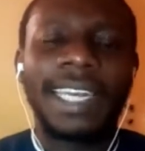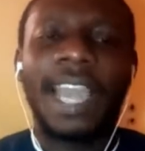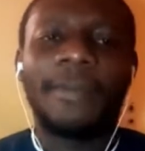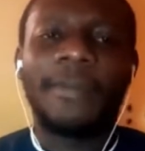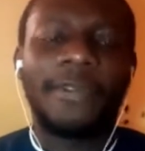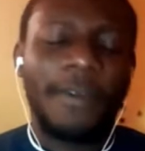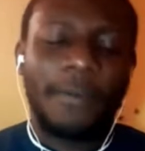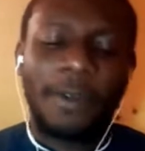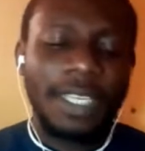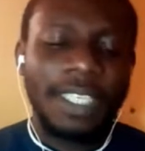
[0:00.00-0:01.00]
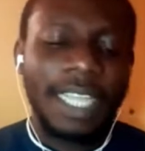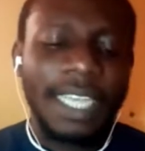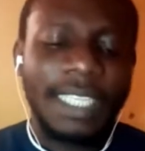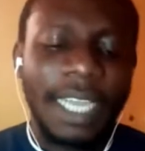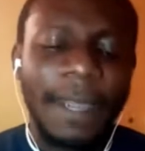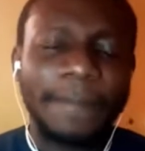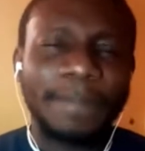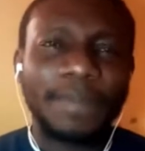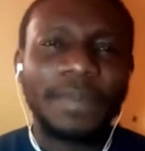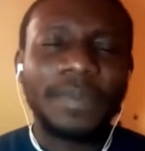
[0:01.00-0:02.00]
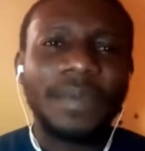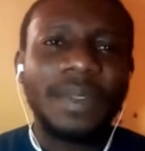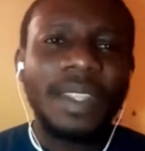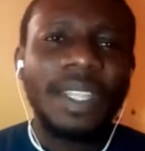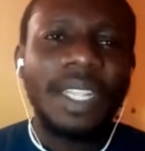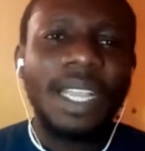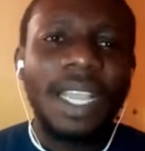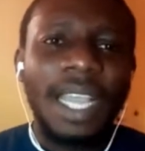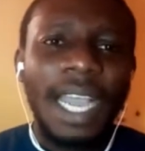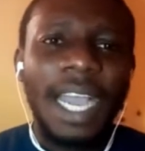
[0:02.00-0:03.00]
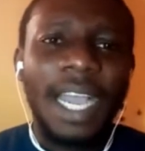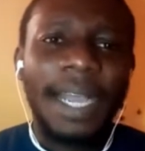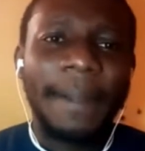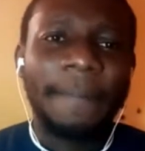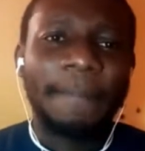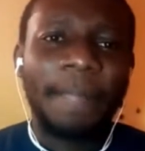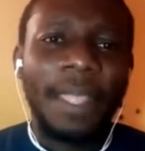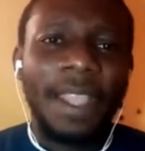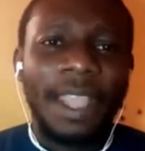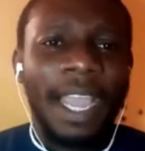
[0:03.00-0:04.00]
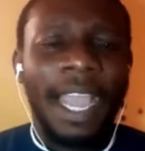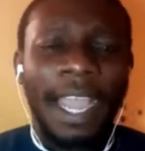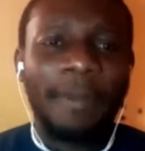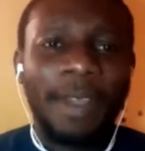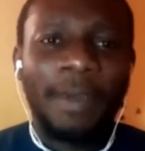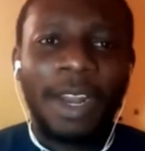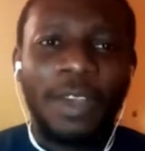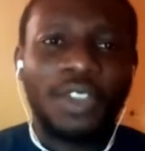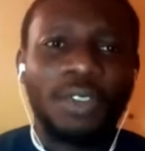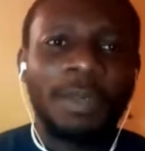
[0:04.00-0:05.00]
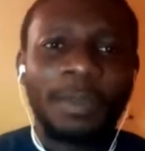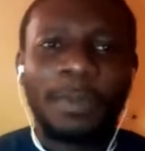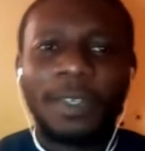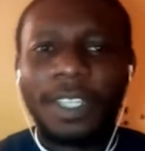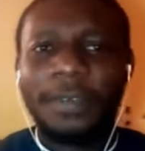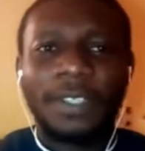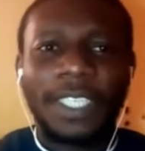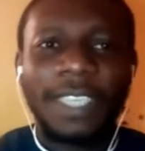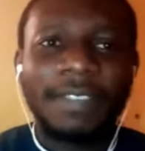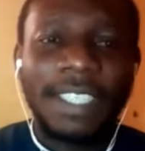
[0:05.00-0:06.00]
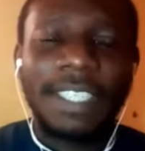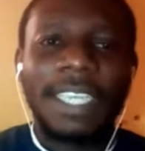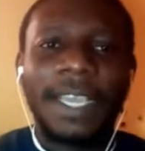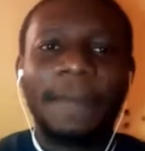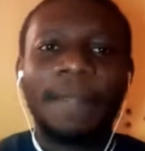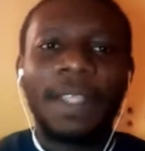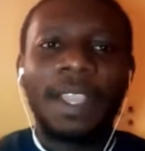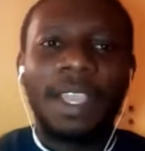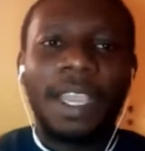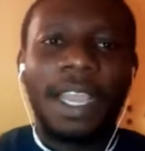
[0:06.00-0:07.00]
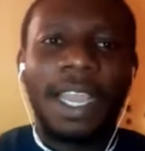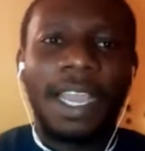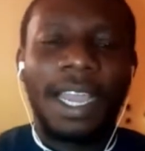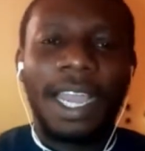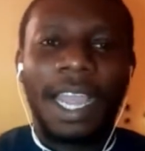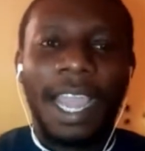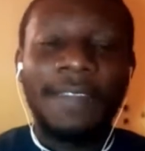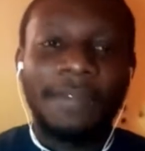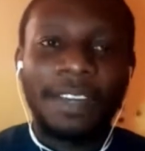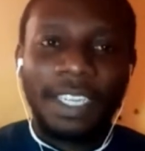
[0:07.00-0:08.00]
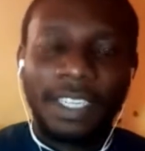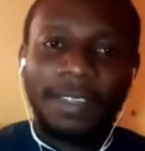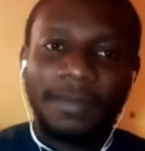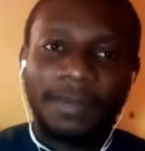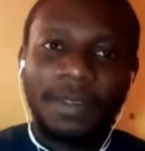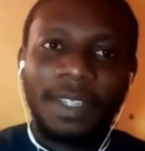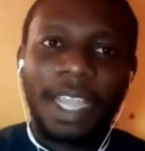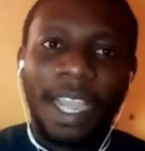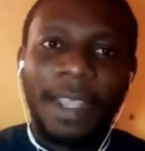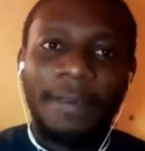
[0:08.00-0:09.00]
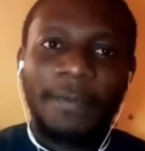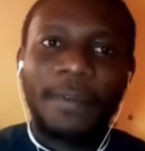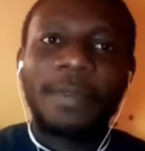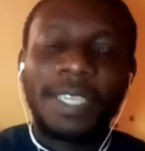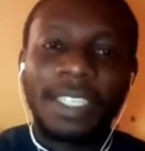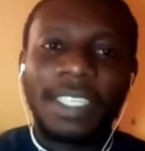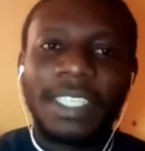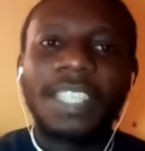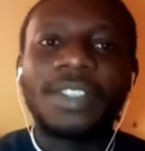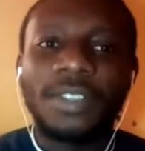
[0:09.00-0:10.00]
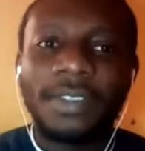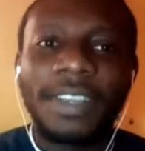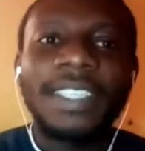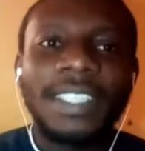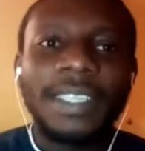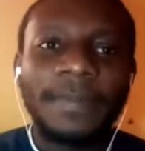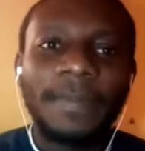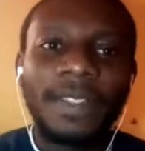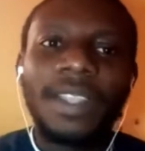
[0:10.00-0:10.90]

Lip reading: Now, for instance, when I was to be posted for service here, I finished from Ekiti State University.